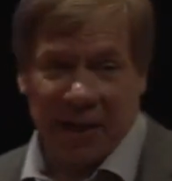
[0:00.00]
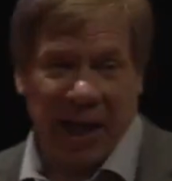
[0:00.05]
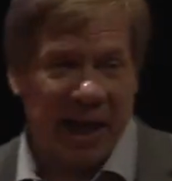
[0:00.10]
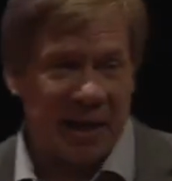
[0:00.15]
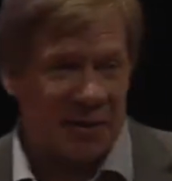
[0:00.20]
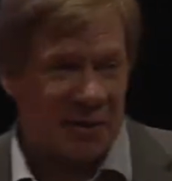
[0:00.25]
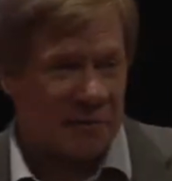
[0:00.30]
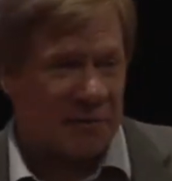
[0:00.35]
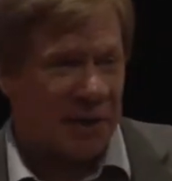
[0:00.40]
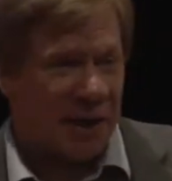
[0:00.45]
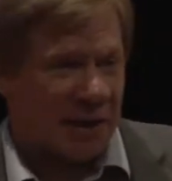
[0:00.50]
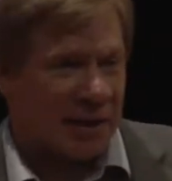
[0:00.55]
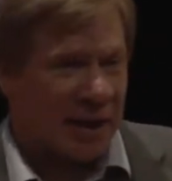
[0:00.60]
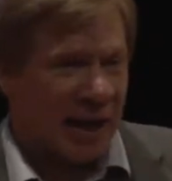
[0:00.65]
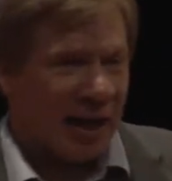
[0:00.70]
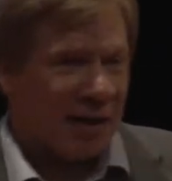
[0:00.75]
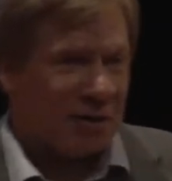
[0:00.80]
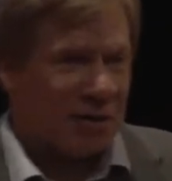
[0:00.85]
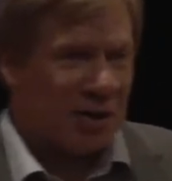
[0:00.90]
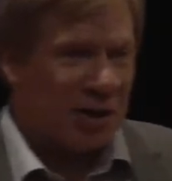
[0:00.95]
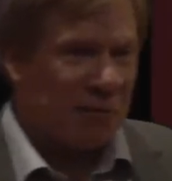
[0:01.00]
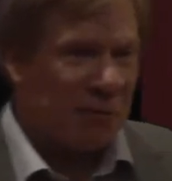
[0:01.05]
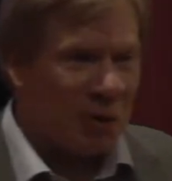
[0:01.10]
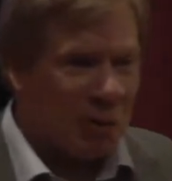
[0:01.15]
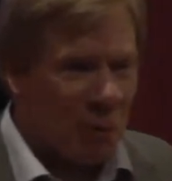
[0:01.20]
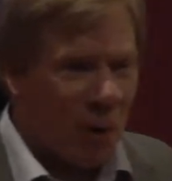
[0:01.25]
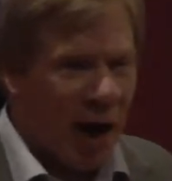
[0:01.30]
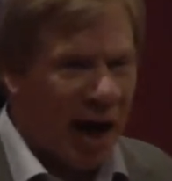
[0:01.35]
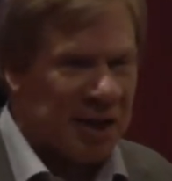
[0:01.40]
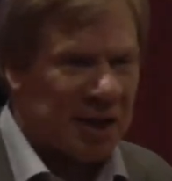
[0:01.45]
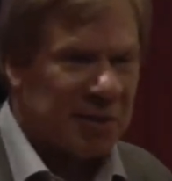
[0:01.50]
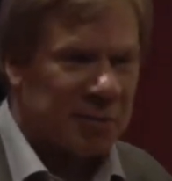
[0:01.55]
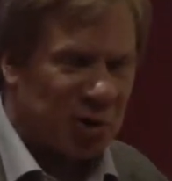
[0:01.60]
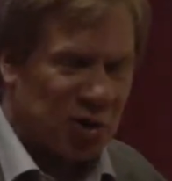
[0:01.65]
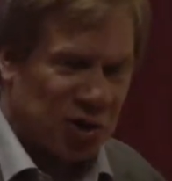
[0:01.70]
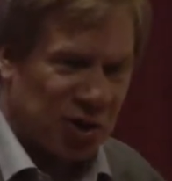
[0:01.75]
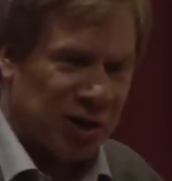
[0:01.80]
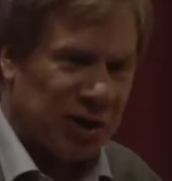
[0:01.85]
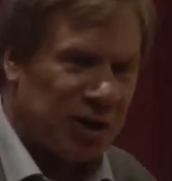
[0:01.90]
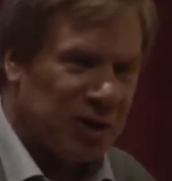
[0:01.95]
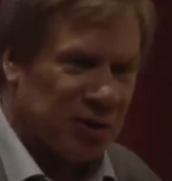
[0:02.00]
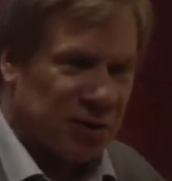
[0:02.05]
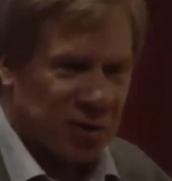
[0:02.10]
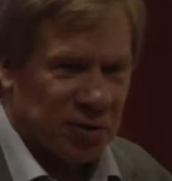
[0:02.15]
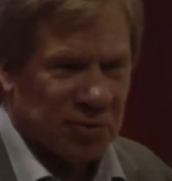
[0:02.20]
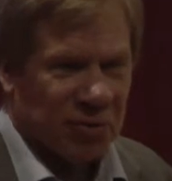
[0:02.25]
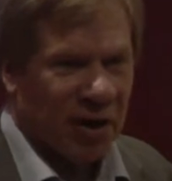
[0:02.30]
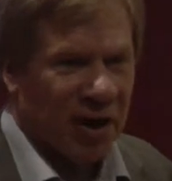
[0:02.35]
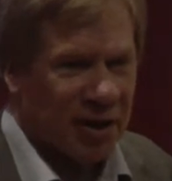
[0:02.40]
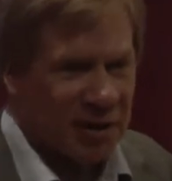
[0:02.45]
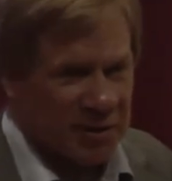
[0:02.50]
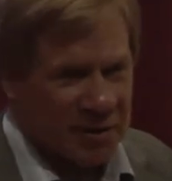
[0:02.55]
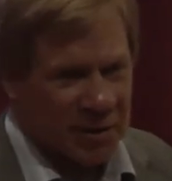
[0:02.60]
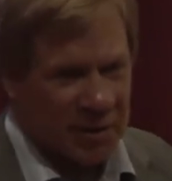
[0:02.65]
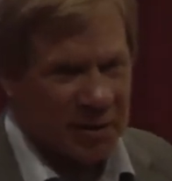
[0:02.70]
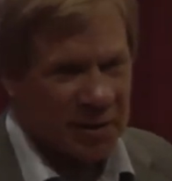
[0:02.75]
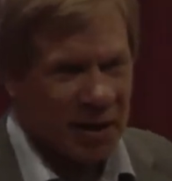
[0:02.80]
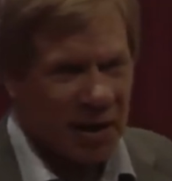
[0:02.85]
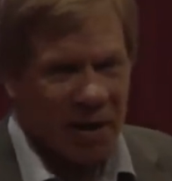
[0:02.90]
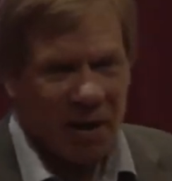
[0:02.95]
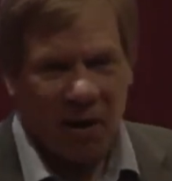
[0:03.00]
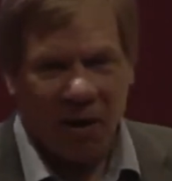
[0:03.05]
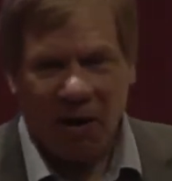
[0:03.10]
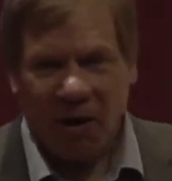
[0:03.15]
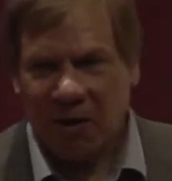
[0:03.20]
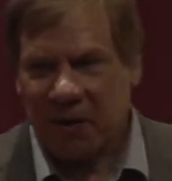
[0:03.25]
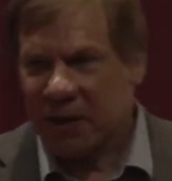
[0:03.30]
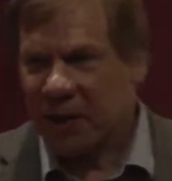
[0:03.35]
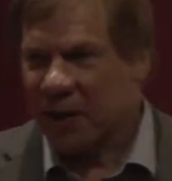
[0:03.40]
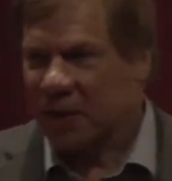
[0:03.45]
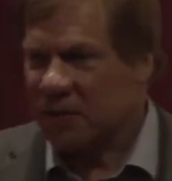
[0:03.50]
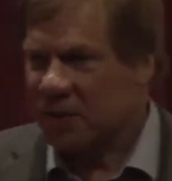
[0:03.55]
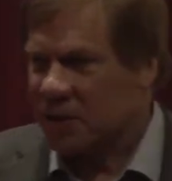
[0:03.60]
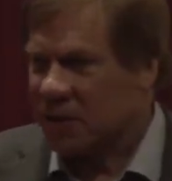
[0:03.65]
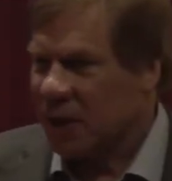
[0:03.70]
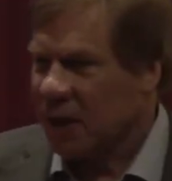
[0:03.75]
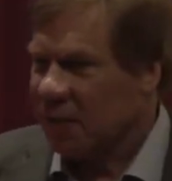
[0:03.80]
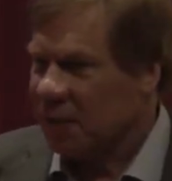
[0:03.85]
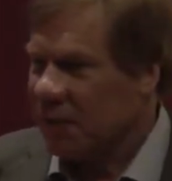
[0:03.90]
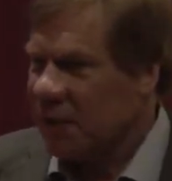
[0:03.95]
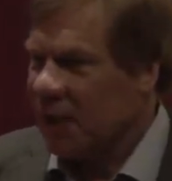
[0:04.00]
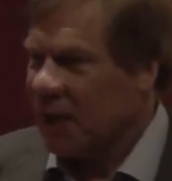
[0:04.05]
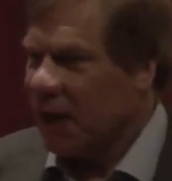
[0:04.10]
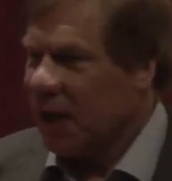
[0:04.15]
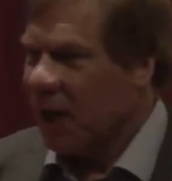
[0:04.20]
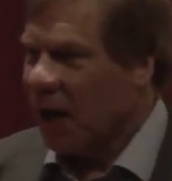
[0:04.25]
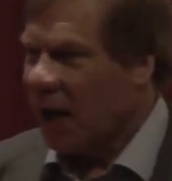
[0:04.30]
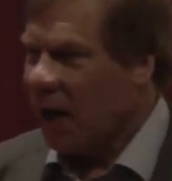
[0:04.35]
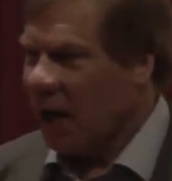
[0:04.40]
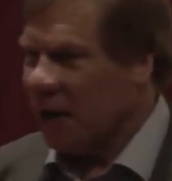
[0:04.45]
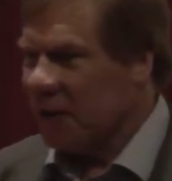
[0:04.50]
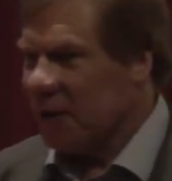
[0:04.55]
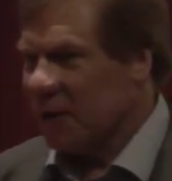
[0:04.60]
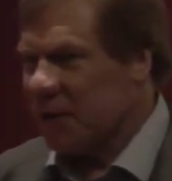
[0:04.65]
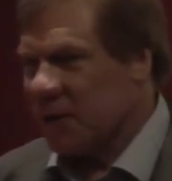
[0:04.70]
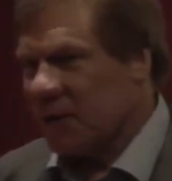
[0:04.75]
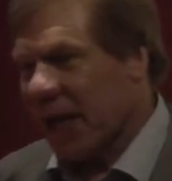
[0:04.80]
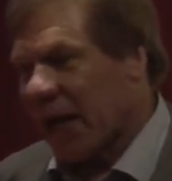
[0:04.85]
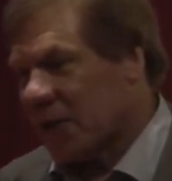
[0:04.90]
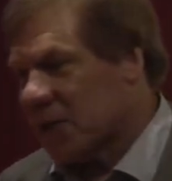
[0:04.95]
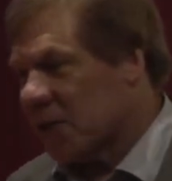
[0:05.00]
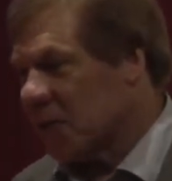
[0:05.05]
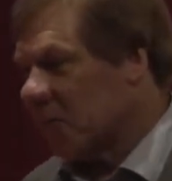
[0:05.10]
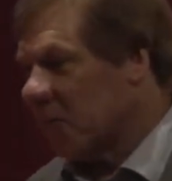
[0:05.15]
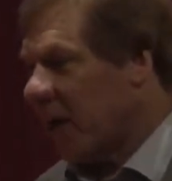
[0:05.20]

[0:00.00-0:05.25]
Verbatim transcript: lots of technology. We want the machines, the drugs, and all the other stuff. Others, not so